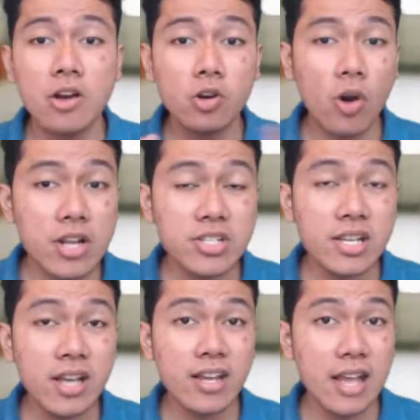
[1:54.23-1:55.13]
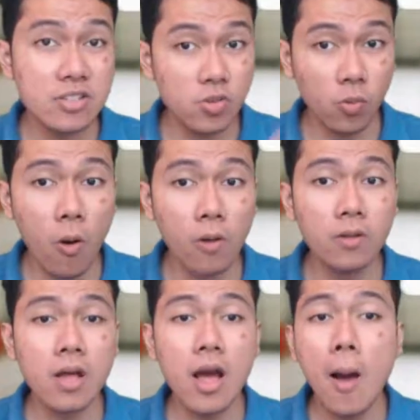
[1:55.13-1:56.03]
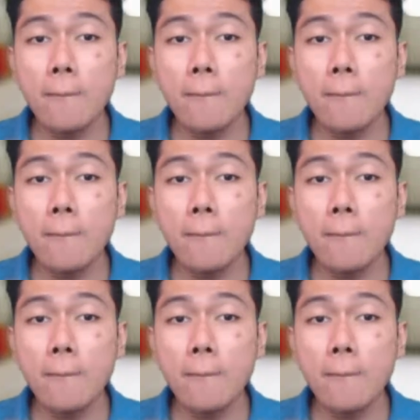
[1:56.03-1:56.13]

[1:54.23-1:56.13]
crashing against the wall,